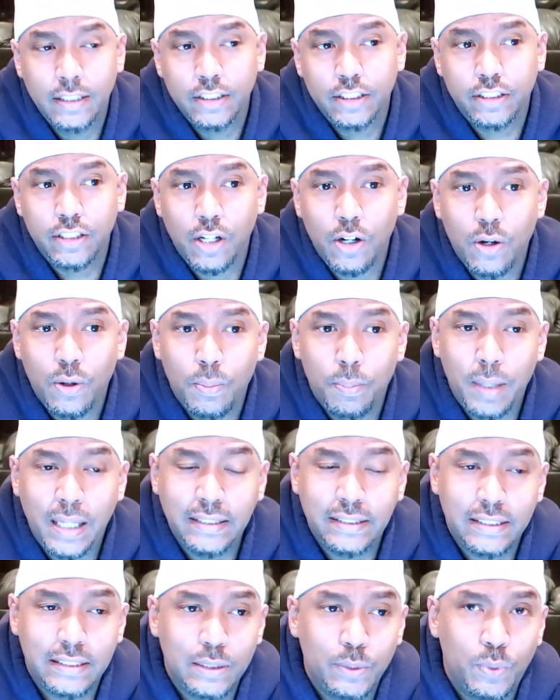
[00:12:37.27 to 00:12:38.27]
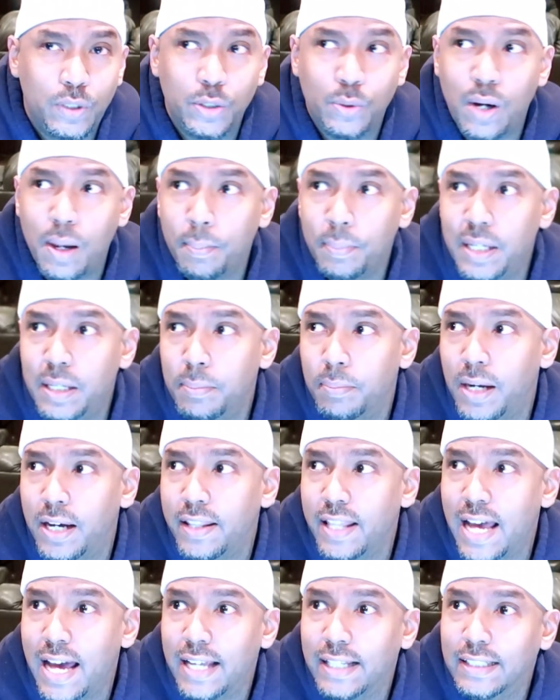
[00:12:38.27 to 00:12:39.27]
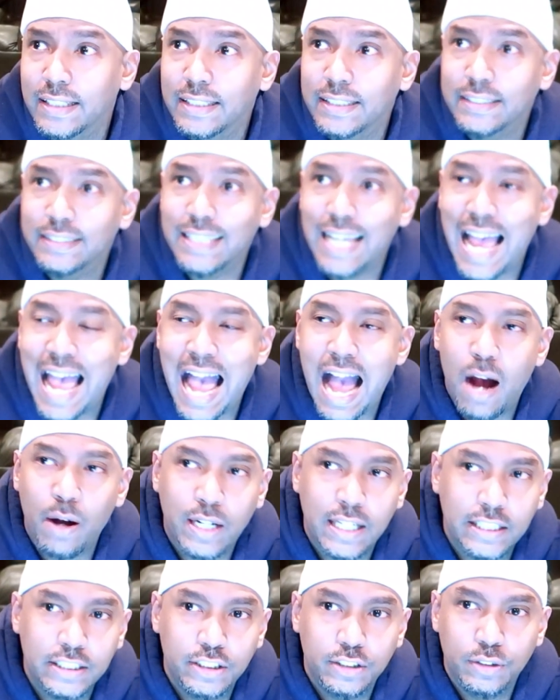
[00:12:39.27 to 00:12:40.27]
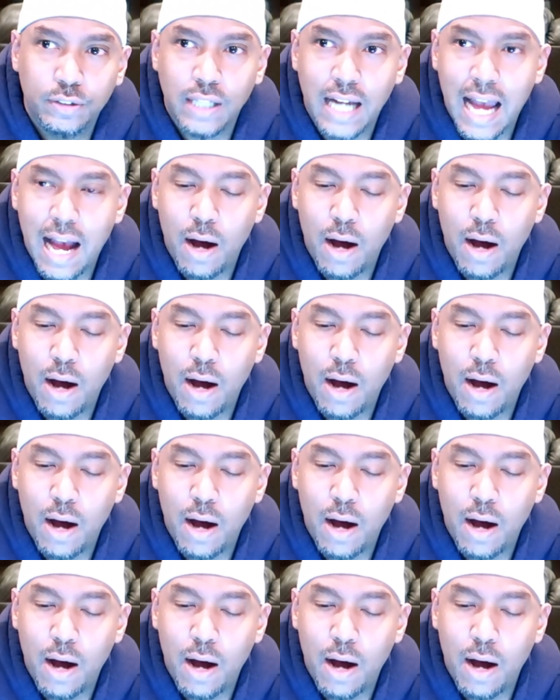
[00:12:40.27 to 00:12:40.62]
So basically, what do I mean by that is how can you